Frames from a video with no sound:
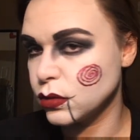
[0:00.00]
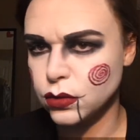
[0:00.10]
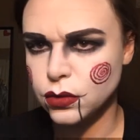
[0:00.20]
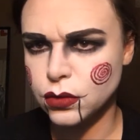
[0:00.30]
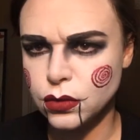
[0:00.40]

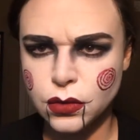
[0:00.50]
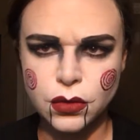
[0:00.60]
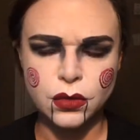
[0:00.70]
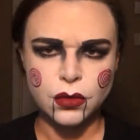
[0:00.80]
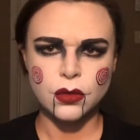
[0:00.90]
And this
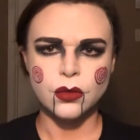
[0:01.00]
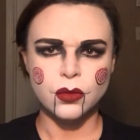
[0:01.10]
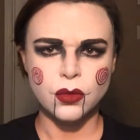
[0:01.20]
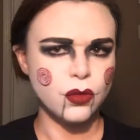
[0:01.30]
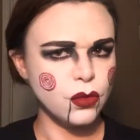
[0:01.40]
is the
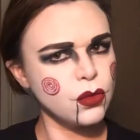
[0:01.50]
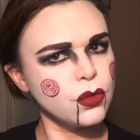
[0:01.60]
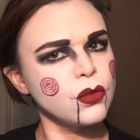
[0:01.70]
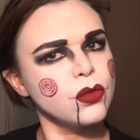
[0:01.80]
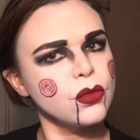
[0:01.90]
final look.
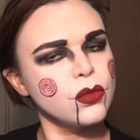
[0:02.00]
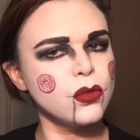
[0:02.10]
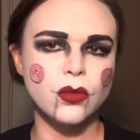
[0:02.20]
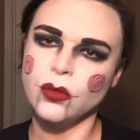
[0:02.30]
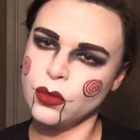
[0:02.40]

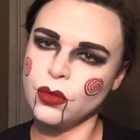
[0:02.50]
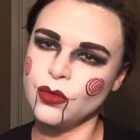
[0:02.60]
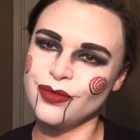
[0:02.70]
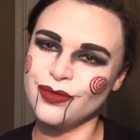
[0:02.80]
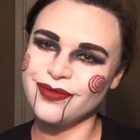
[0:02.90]
I hope you
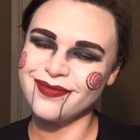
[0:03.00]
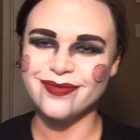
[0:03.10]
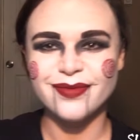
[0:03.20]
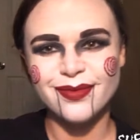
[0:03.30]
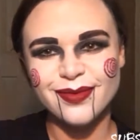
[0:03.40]
guys
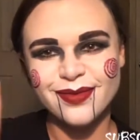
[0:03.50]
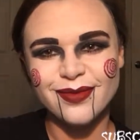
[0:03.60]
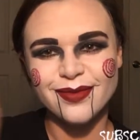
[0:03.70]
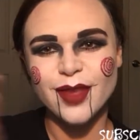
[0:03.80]
like it.